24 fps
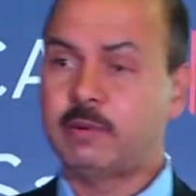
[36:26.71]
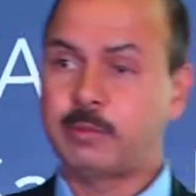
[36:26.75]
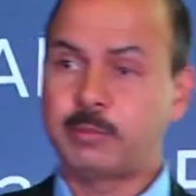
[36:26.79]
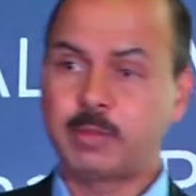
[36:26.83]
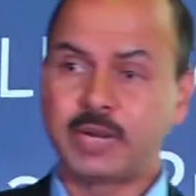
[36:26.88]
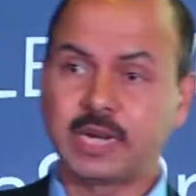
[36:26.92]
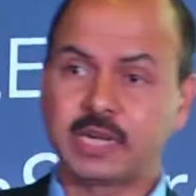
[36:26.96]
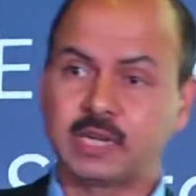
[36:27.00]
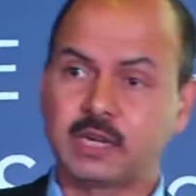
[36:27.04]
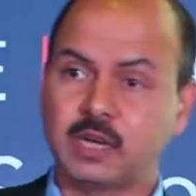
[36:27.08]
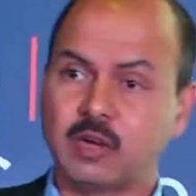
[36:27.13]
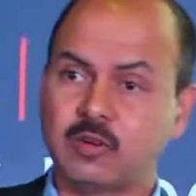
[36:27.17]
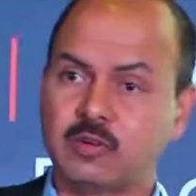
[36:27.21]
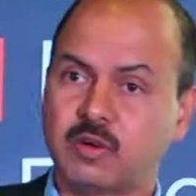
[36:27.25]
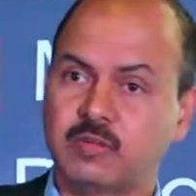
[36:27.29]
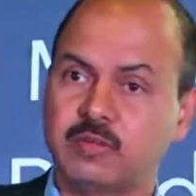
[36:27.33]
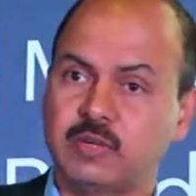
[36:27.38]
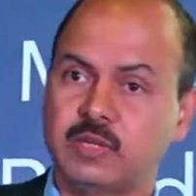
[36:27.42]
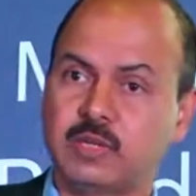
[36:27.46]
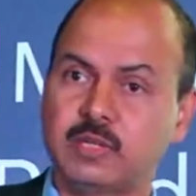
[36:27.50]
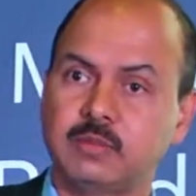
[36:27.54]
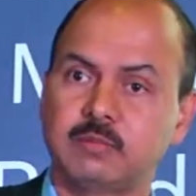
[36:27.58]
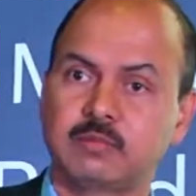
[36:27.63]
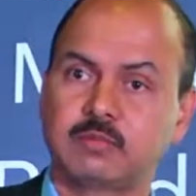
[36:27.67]
If you have a
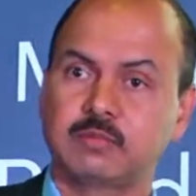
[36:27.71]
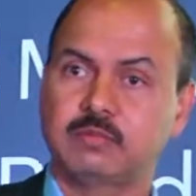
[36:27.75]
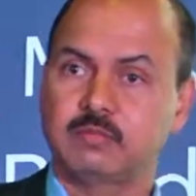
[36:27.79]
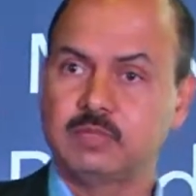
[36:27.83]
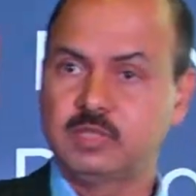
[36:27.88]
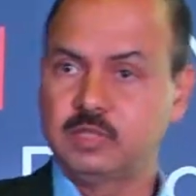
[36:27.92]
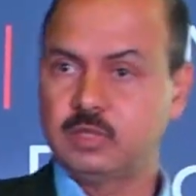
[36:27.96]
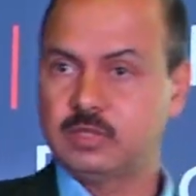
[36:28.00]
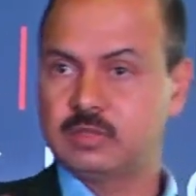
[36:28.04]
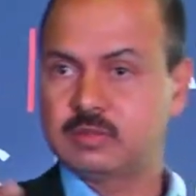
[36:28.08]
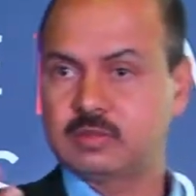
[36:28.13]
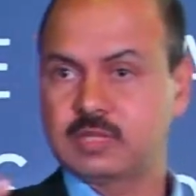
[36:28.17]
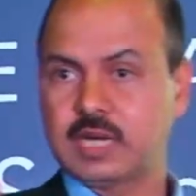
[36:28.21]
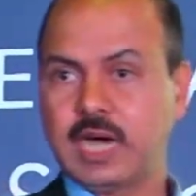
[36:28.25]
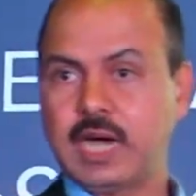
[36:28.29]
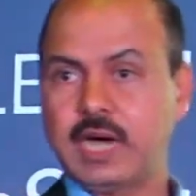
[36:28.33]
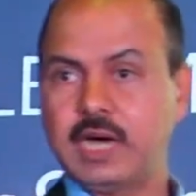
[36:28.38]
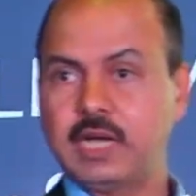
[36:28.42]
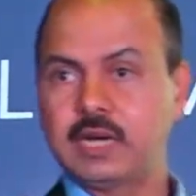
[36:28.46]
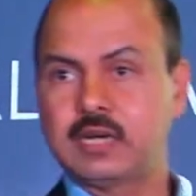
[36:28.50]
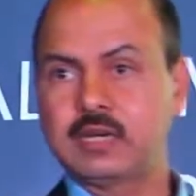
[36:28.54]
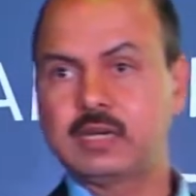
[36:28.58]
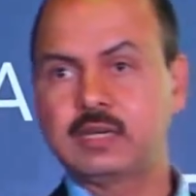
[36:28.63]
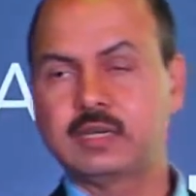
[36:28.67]
breakdown of a, you
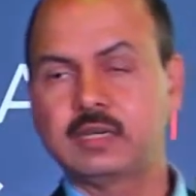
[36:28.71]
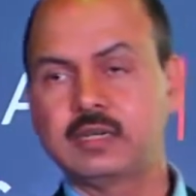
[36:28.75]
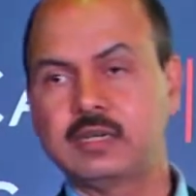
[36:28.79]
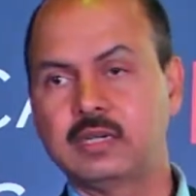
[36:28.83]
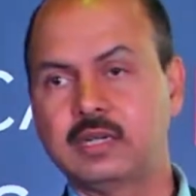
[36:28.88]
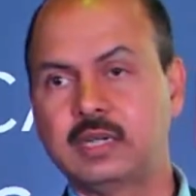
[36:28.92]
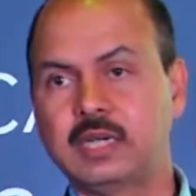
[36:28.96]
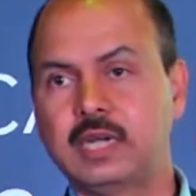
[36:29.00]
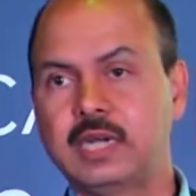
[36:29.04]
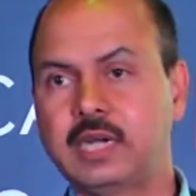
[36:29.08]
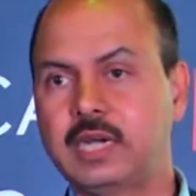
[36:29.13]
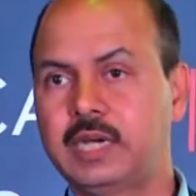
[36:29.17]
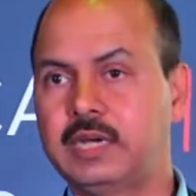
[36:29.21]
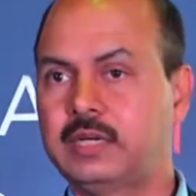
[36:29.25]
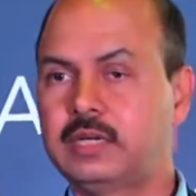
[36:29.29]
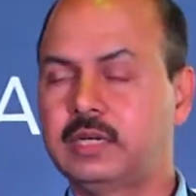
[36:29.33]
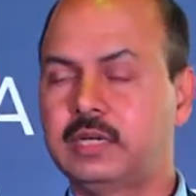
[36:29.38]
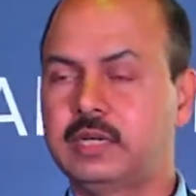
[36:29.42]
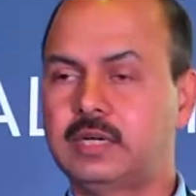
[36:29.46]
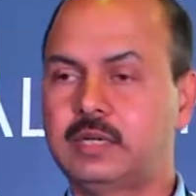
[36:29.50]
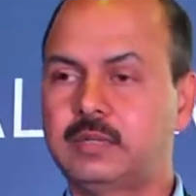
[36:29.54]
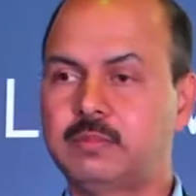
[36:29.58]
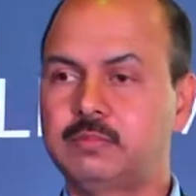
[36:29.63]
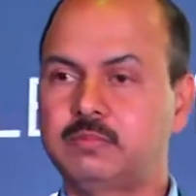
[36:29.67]
know, car
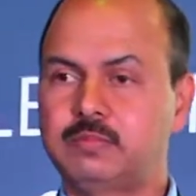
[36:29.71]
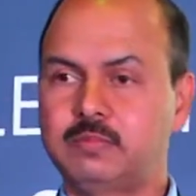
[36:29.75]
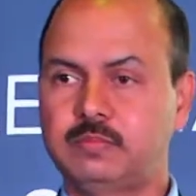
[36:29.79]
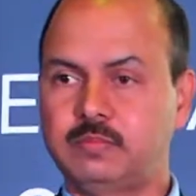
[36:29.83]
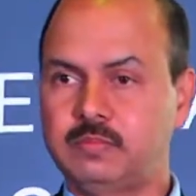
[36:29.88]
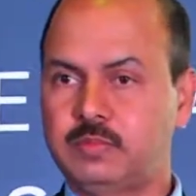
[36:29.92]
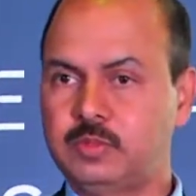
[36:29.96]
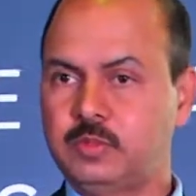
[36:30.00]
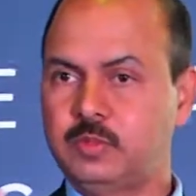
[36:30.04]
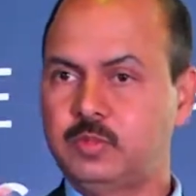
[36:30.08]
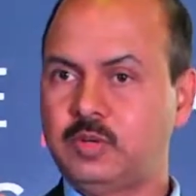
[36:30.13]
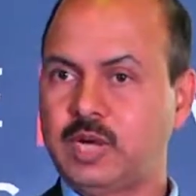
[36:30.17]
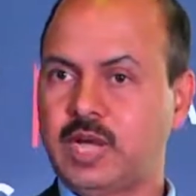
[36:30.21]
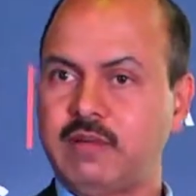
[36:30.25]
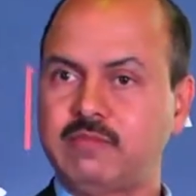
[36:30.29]
and uh,